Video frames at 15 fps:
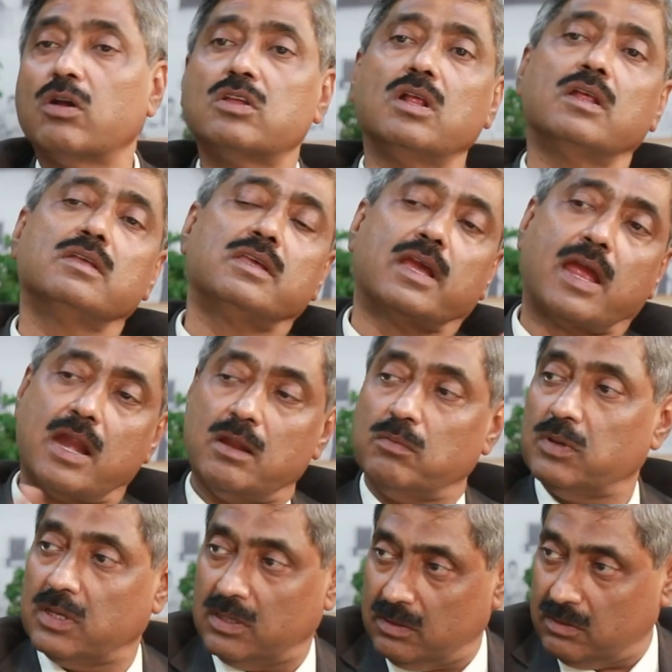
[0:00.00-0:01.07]
or Children's
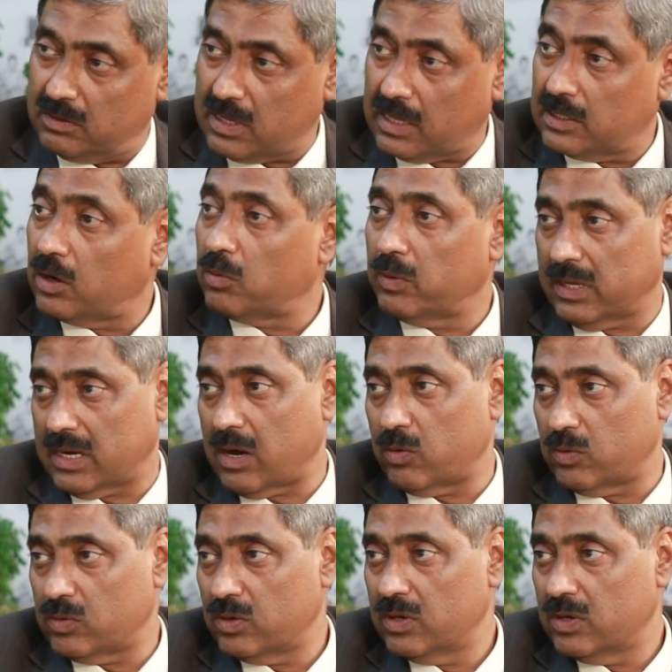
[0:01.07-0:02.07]
Academy the other way around,